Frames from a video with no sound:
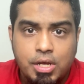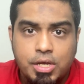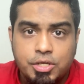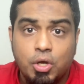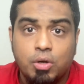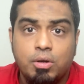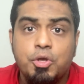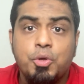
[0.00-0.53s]

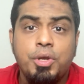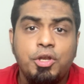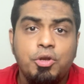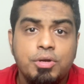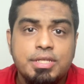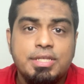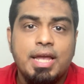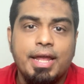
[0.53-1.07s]
So you need to
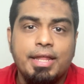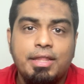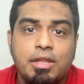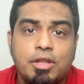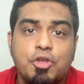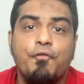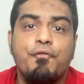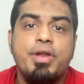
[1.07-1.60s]
decide
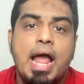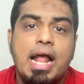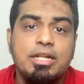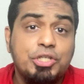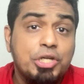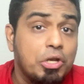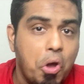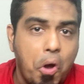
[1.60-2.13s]
your
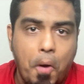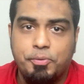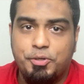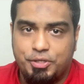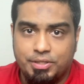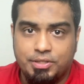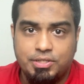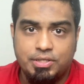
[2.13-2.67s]
financial
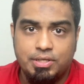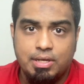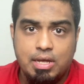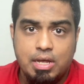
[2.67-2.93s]
options.